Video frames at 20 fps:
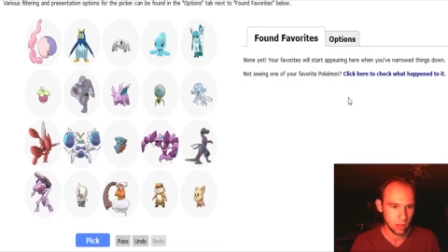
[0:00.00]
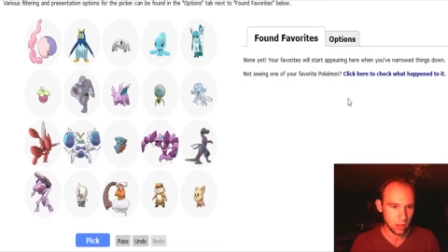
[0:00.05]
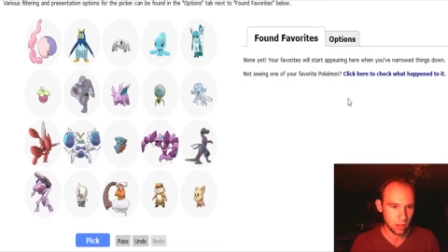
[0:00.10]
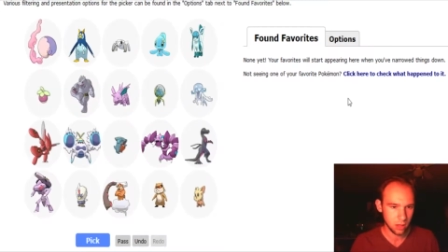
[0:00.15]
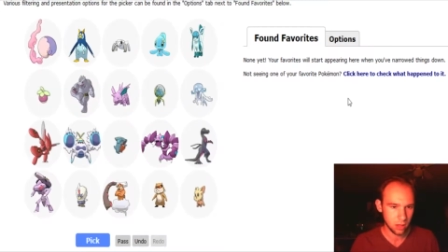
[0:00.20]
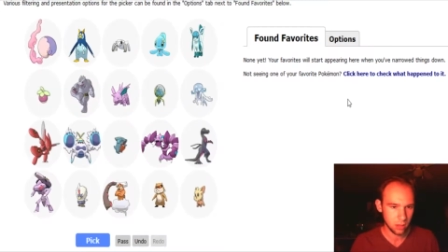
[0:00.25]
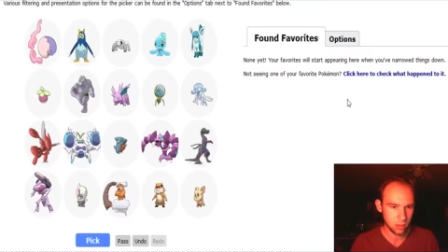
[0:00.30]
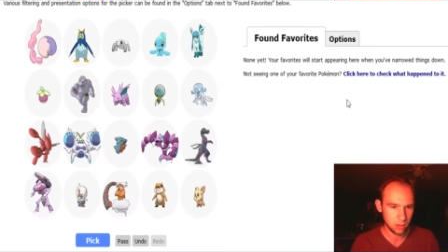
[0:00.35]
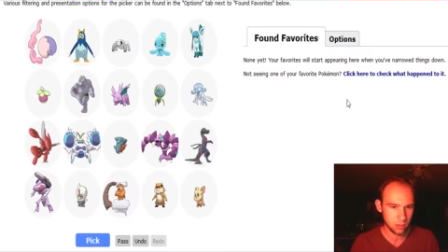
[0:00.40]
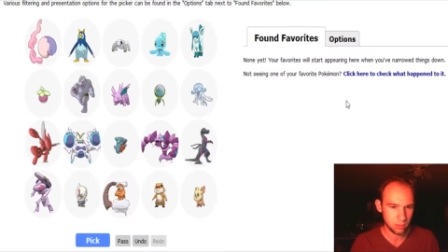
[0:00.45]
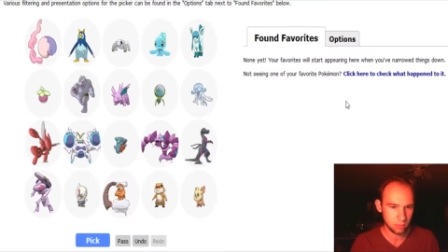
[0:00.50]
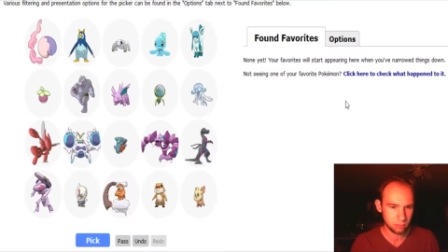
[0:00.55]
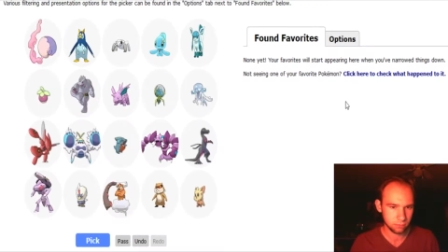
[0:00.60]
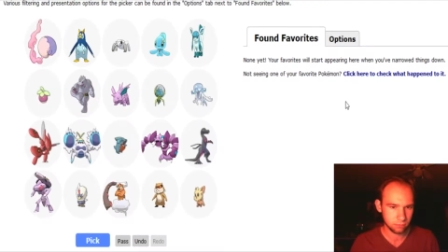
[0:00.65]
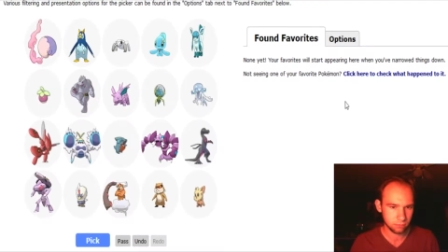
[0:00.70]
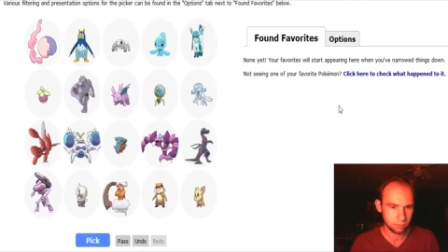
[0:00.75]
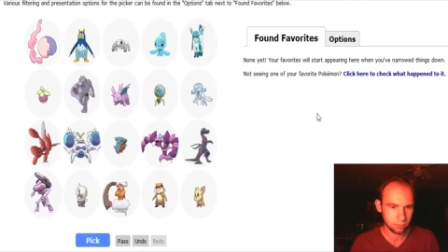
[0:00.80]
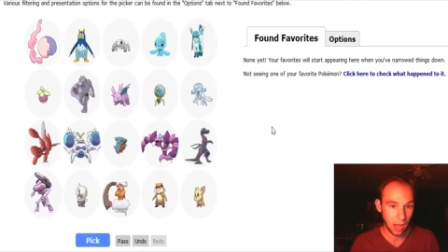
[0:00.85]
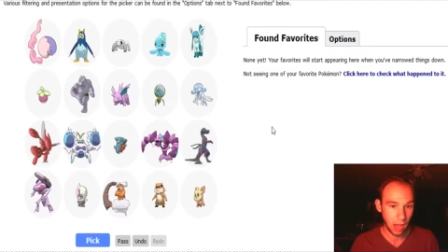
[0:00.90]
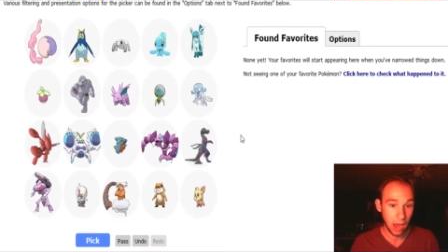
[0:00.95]
Um,
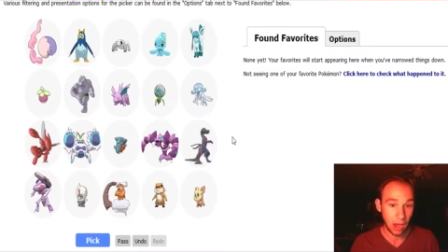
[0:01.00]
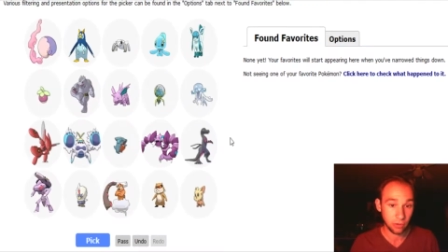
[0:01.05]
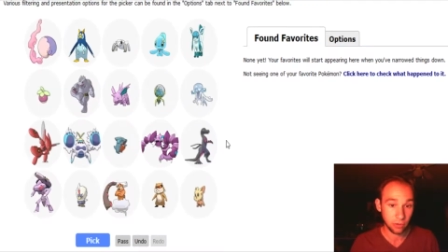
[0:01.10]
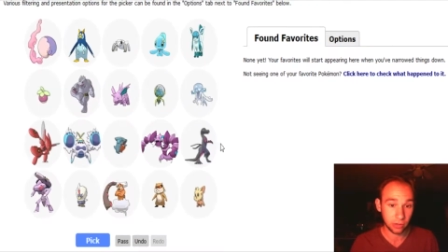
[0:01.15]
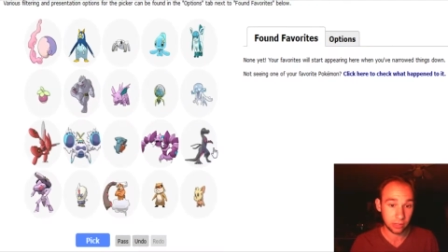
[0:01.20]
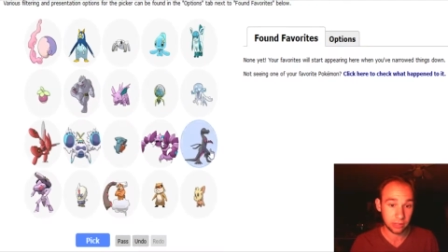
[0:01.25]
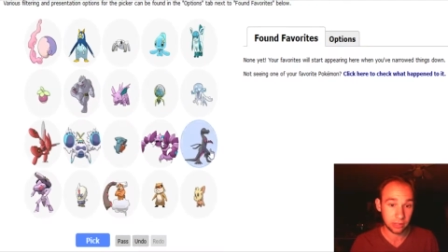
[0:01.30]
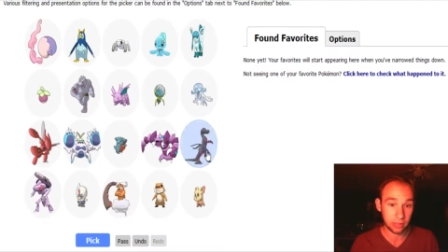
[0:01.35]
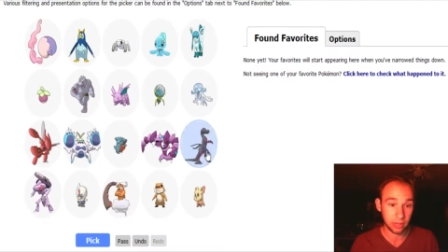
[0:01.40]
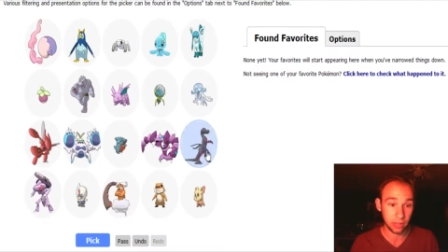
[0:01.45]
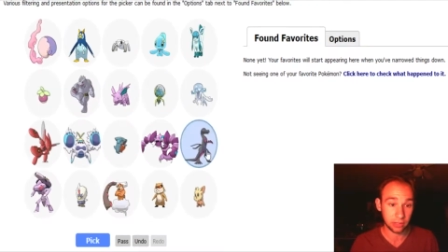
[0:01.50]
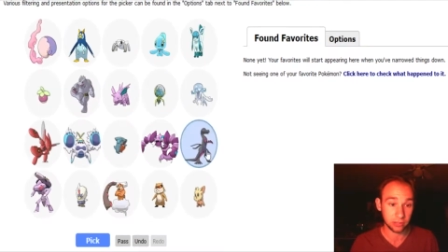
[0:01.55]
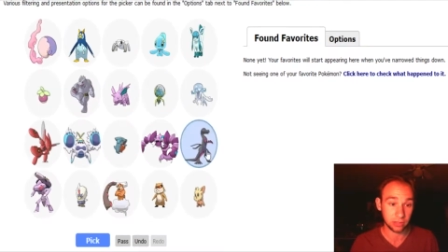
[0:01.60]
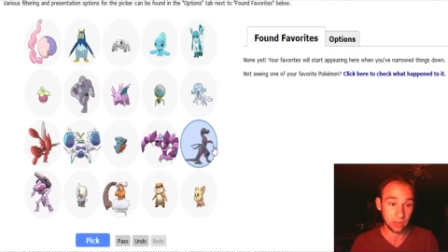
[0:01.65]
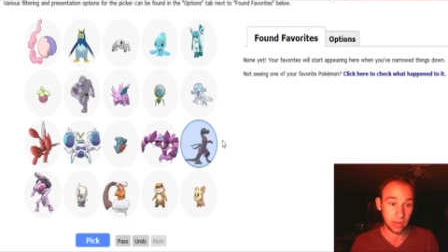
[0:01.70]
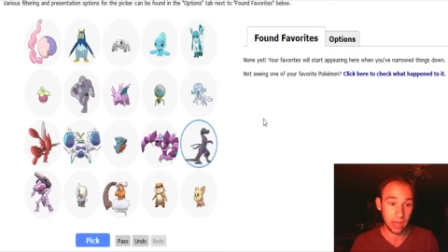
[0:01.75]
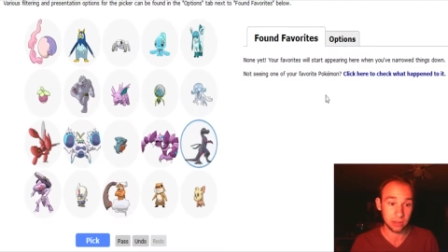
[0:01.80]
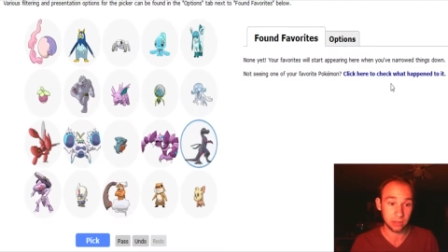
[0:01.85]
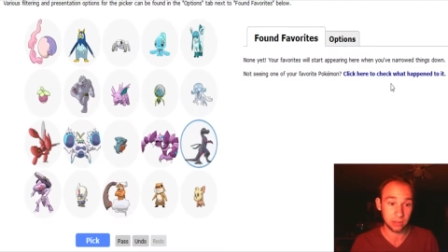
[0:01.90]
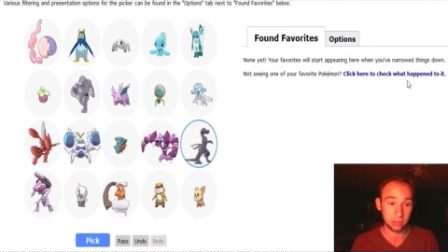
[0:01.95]
I really like
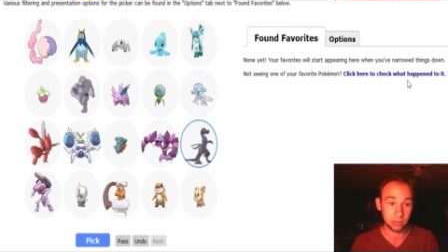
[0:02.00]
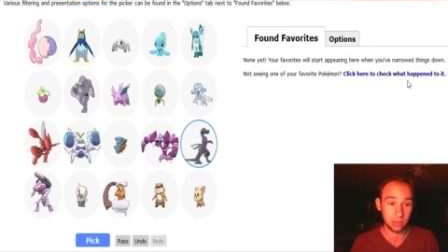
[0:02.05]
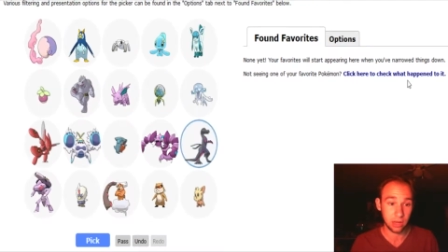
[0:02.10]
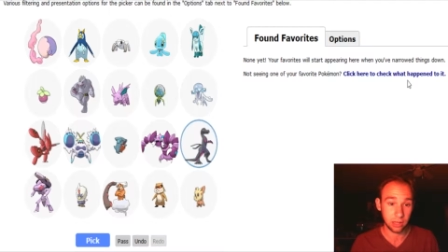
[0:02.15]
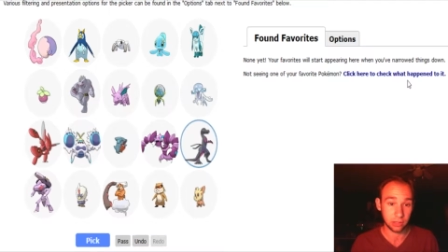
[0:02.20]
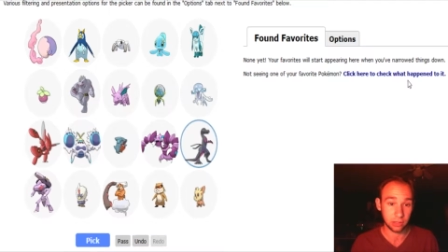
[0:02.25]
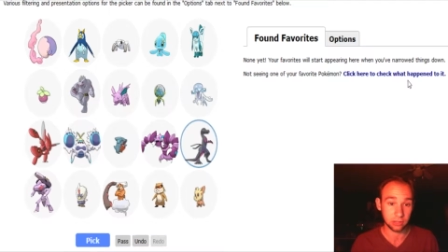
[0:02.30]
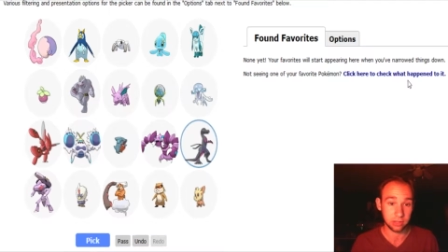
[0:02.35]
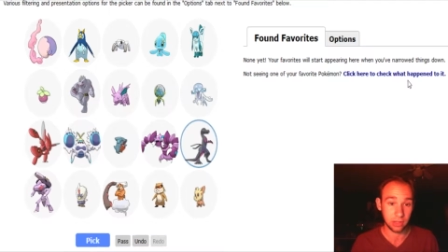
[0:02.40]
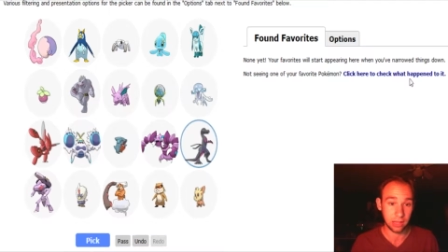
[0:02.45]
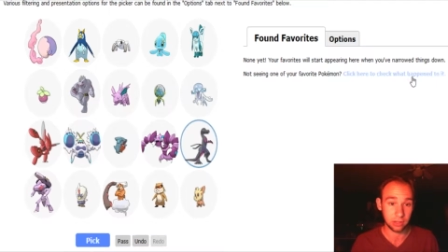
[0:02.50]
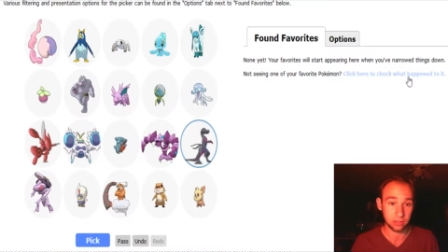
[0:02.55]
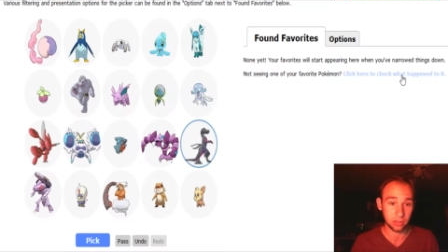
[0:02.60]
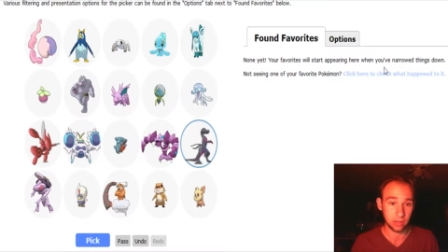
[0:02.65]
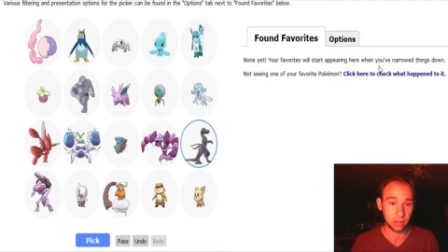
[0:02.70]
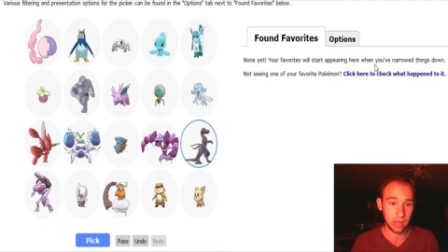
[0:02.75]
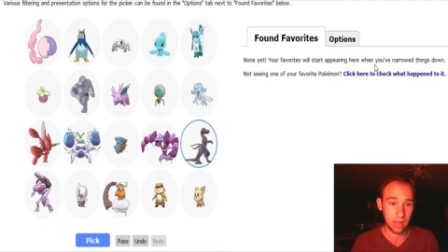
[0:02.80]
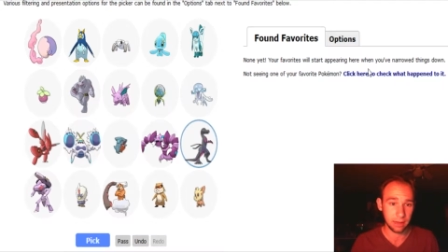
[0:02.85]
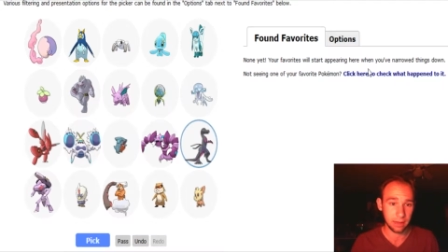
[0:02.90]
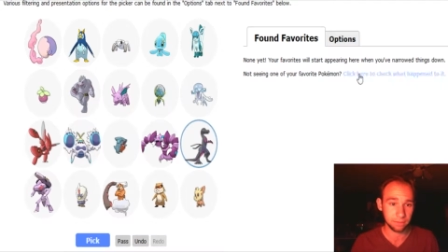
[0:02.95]
Salazzle. I like Salazzle a
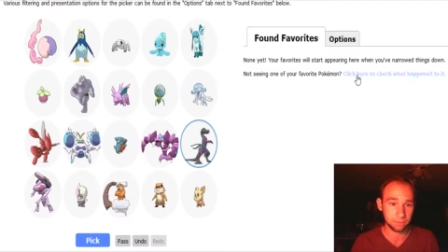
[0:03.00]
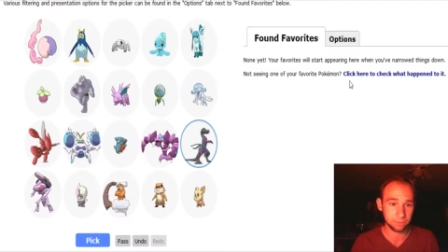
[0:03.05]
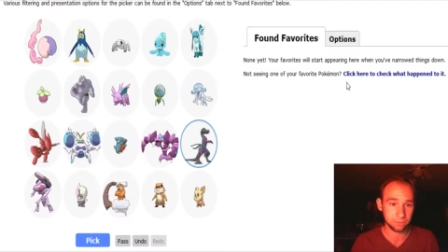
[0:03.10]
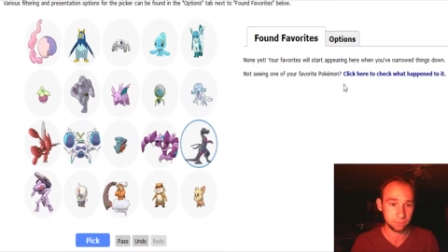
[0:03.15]
lot.